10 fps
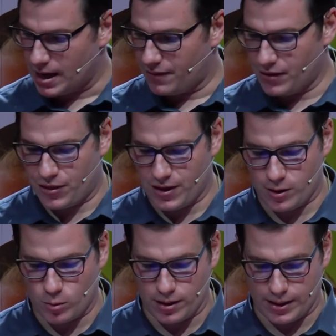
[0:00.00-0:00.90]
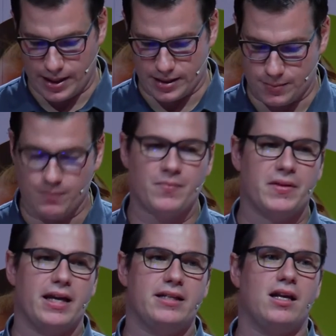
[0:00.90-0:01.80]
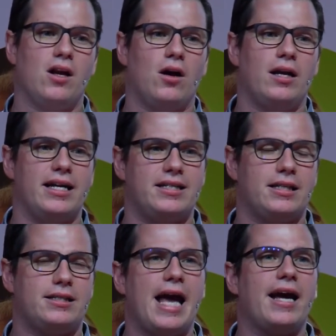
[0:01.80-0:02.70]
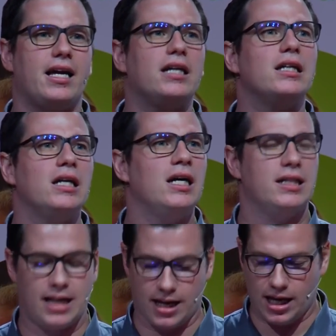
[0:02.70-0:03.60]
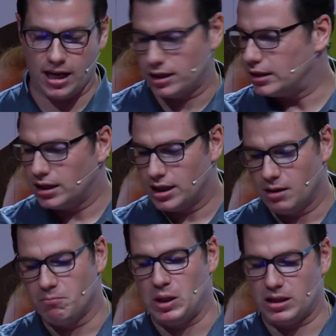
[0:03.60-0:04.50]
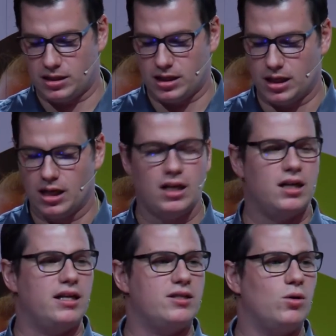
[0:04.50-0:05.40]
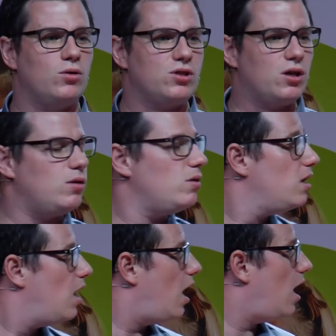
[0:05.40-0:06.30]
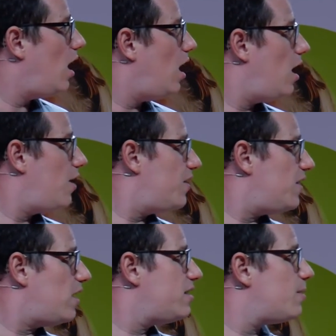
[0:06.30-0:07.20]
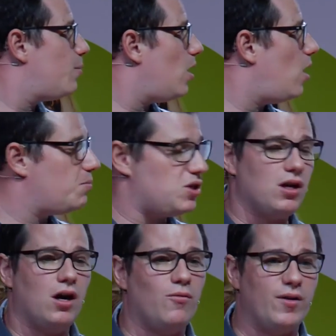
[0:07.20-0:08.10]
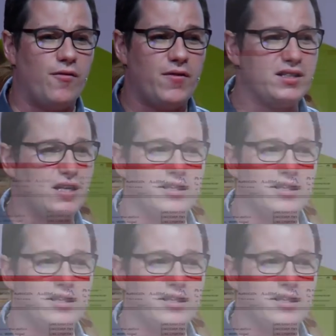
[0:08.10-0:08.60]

And the third one is, it's a lot less tech, techy, but there's also uh, the nice simple option of, with things